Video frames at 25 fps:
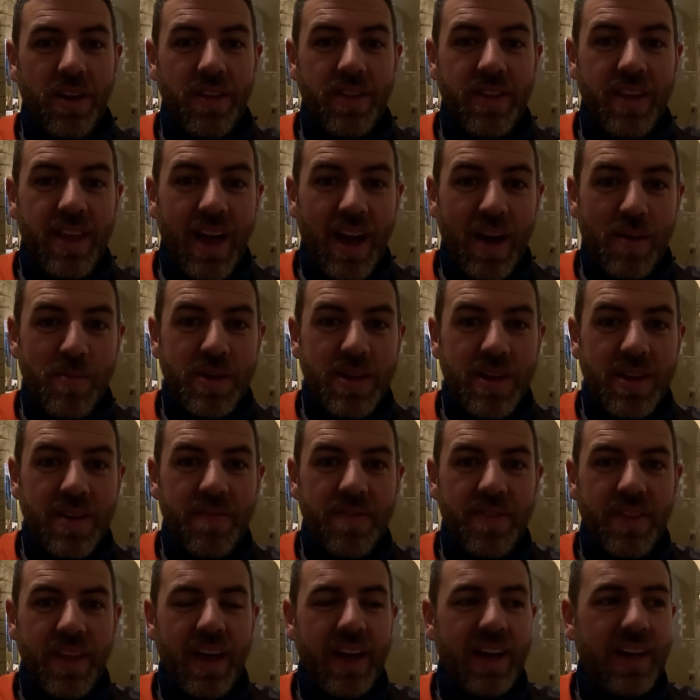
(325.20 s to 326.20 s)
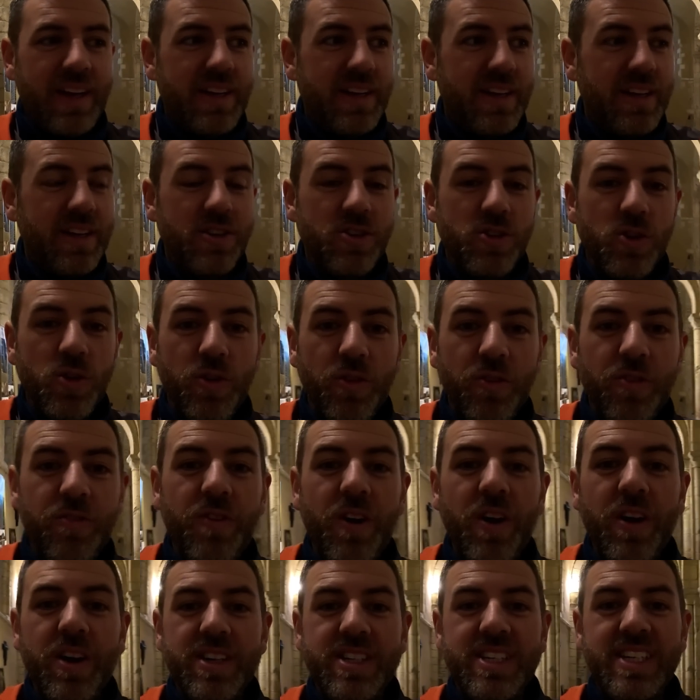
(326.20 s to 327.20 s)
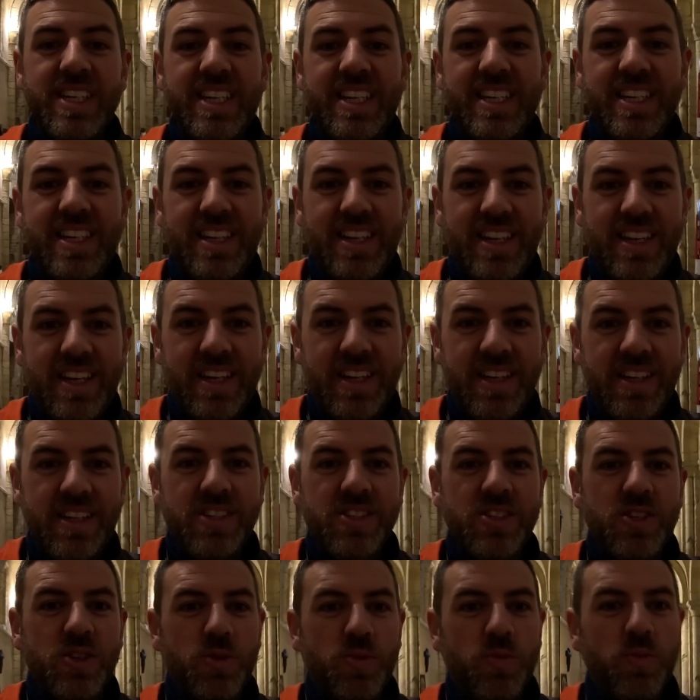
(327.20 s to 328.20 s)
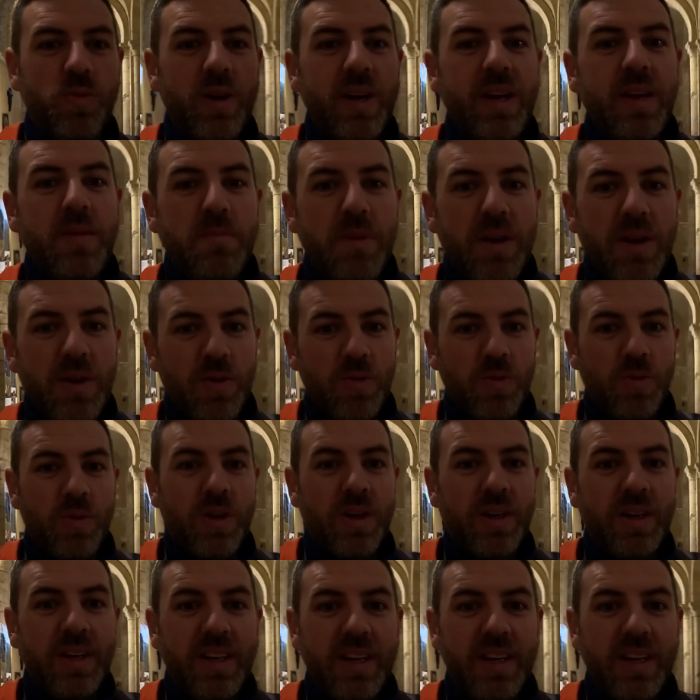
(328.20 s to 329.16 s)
the Abbey, and it took 13 years to rebuild.